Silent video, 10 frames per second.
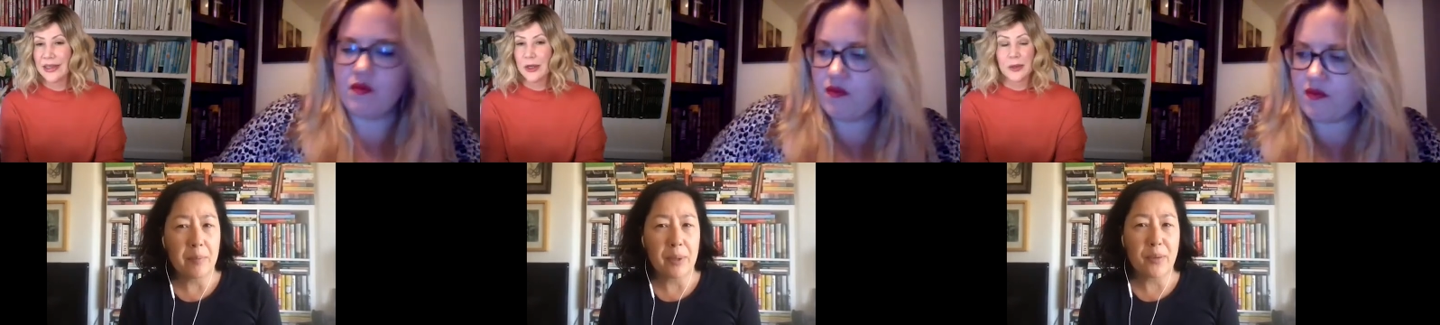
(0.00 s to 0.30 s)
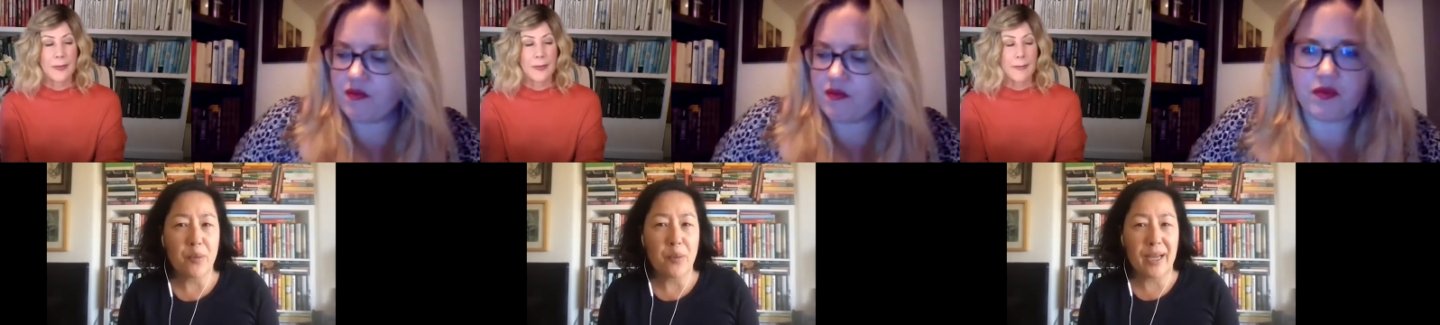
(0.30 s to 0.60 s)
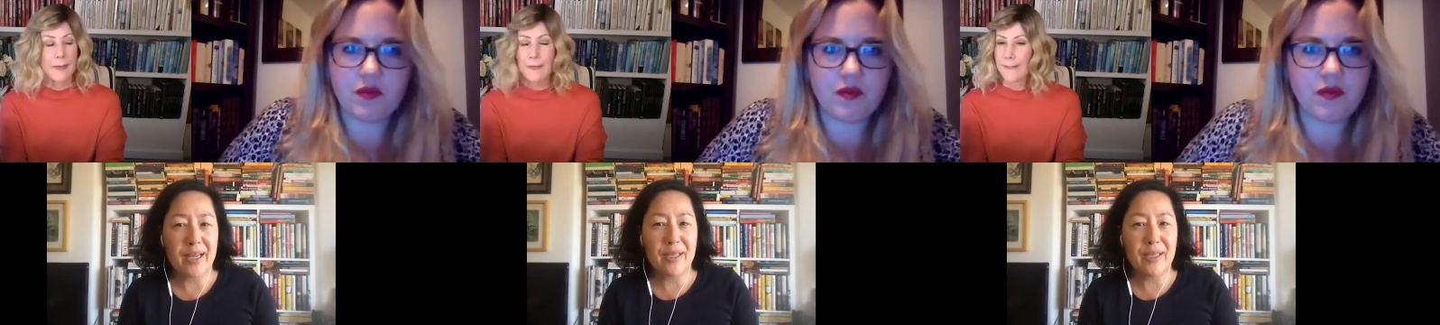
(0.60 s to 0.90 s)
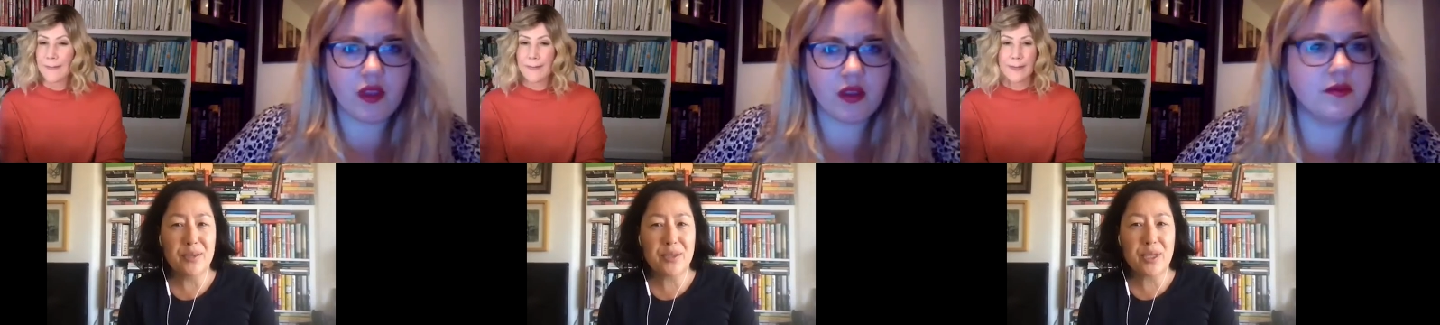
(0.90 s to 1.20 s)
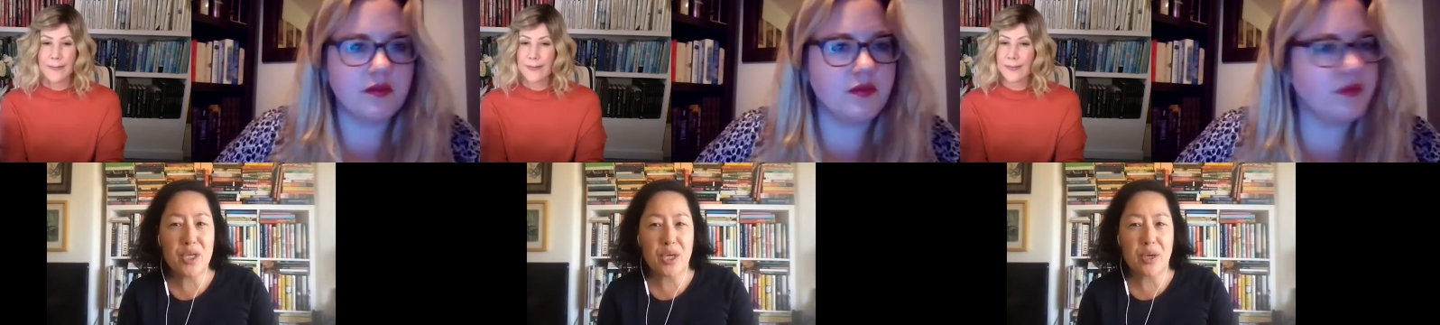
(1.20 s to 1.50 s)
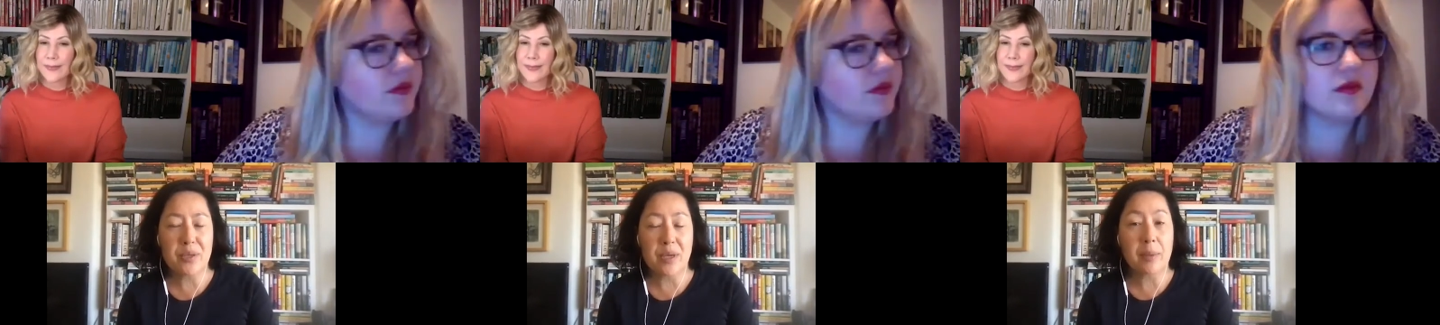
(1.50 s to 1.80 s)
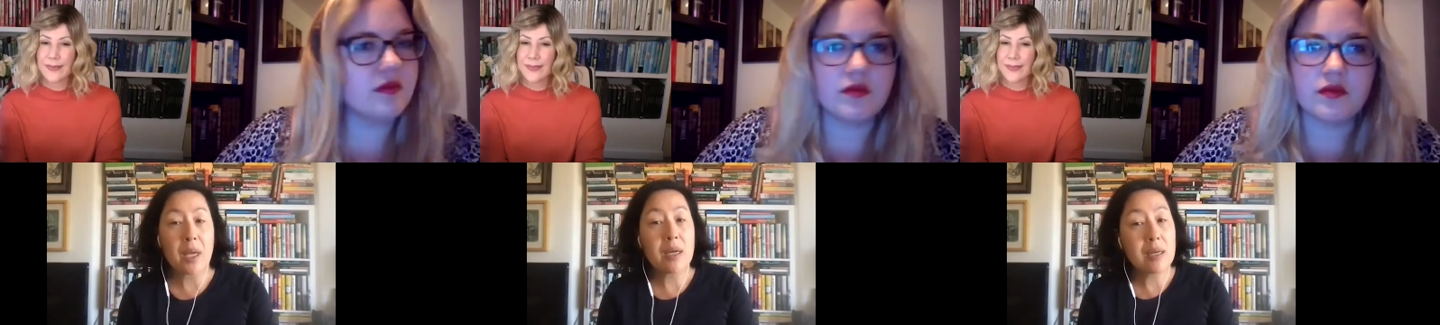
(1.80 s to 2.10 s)
Speaker 1: But the way Lucy shows
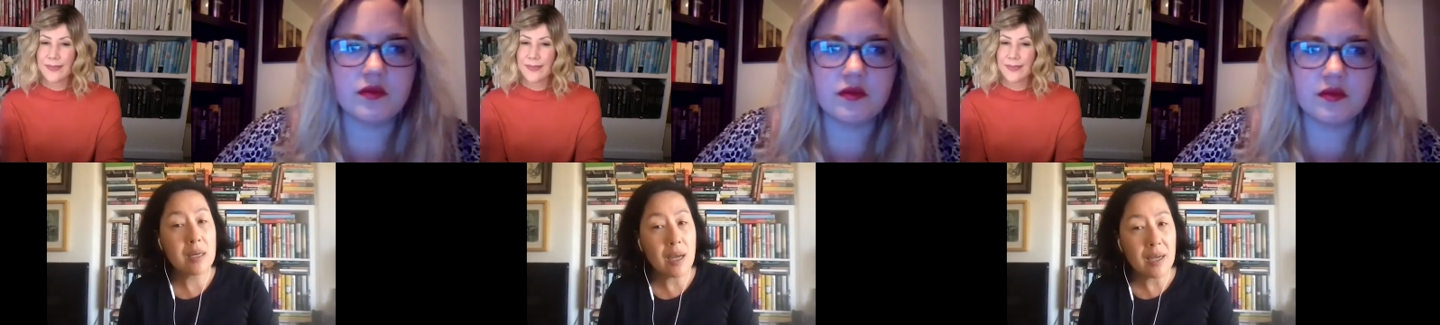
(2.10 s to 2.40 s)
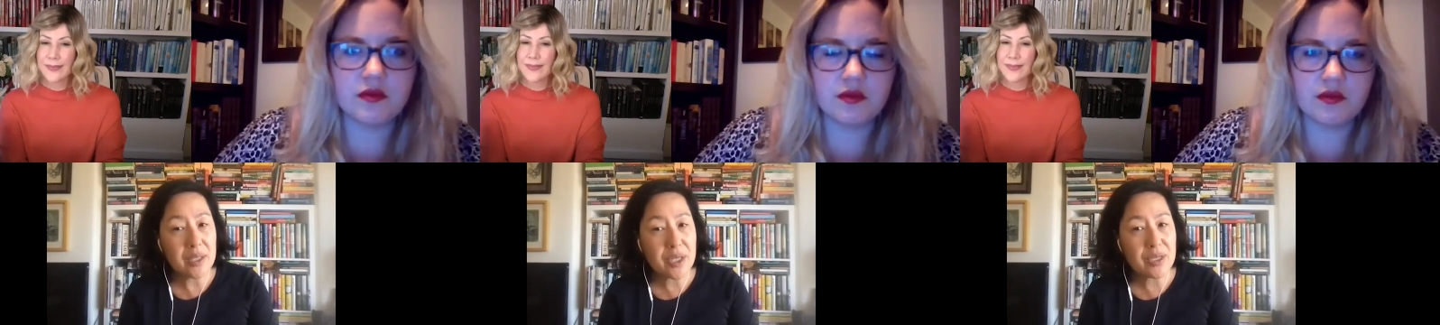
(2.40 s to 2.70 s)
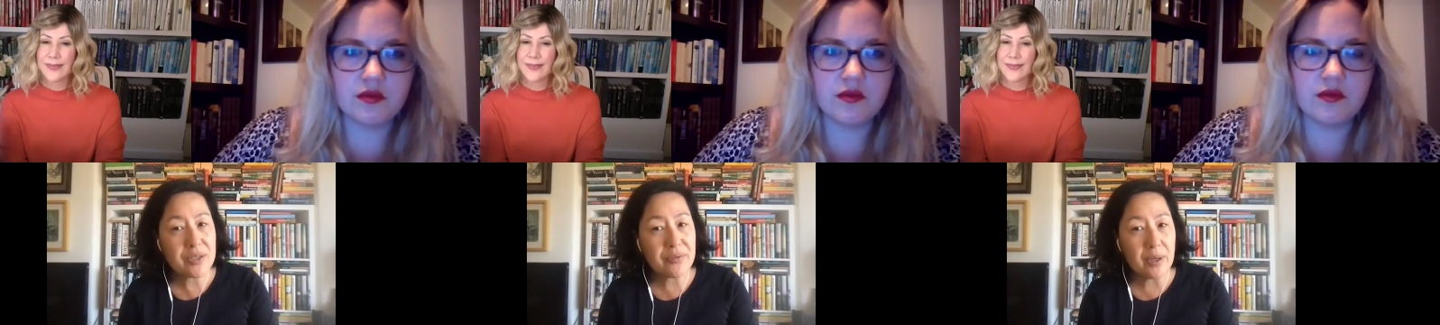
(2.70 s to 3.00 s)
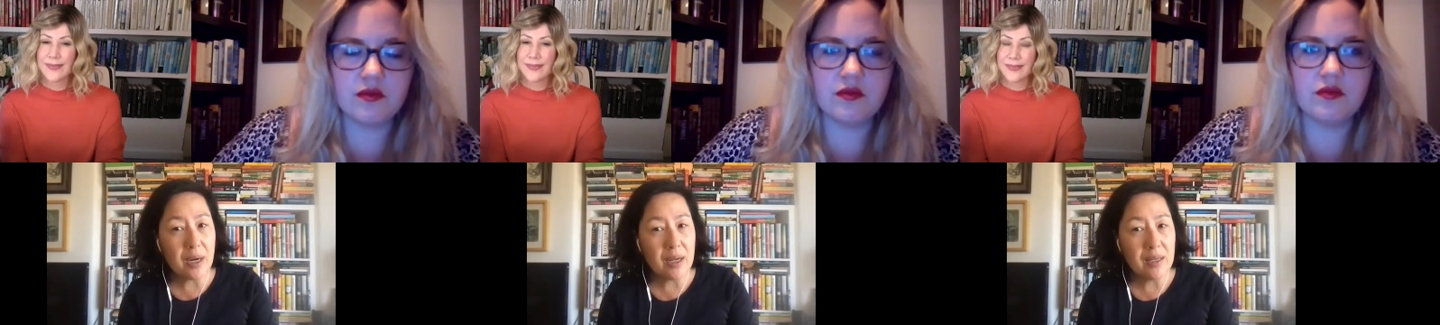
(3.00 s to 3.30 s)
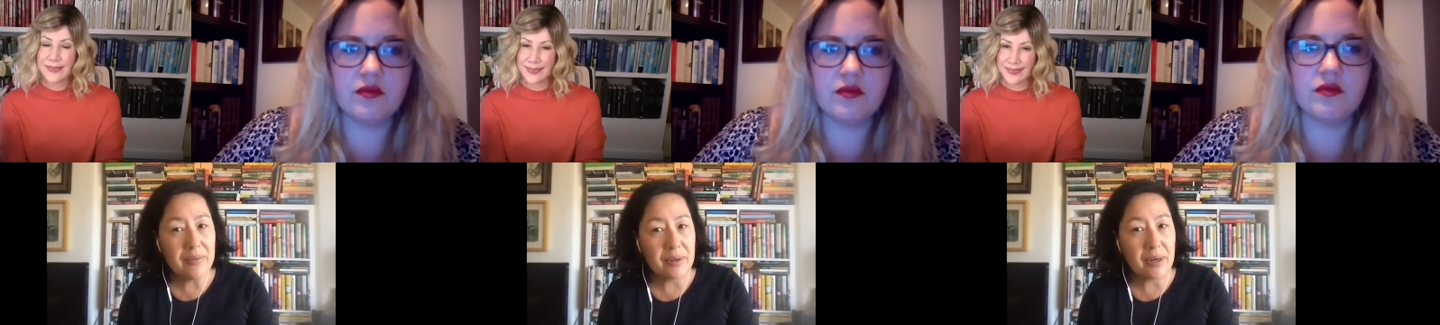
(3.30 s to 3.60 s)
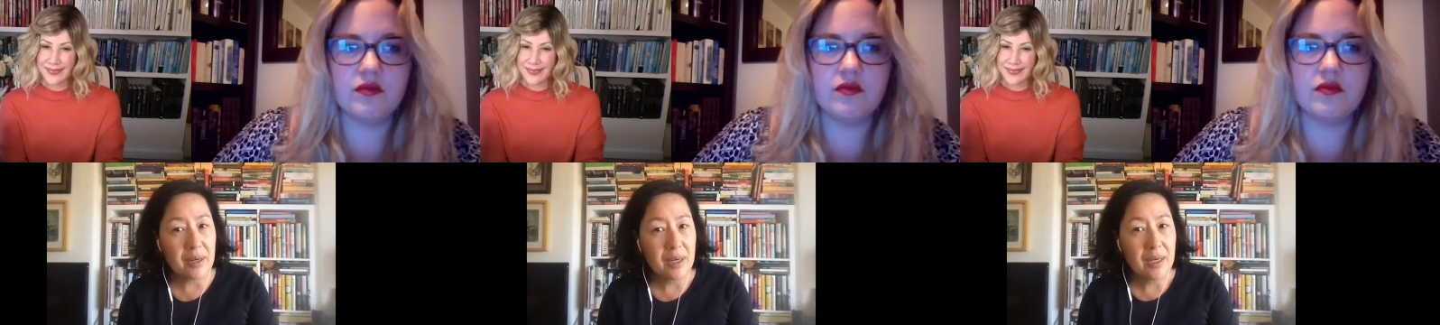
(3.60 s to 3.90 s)
up, not just for Oliver,